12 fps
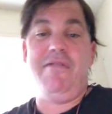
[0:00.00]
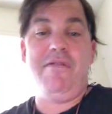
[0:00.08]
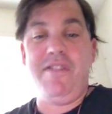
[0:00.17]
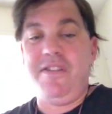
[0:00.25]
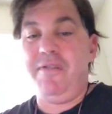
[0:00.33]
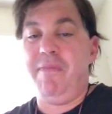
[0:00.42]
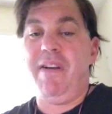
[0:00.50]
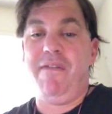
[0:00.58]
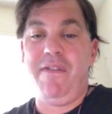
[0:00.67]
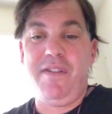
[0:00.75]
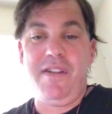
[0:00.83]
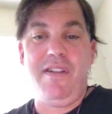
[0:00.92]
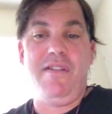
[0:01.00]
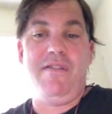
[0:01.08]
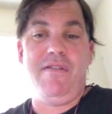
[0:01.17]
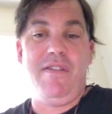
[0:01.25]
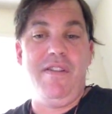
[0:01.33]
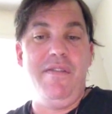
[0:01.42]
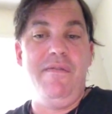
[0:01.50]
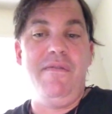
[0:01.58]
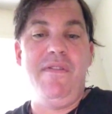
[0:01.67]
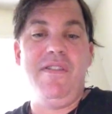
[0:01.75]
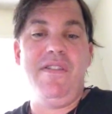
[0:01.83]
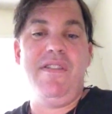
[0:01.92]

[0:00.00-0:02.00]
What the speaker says: only is my friend gonna live,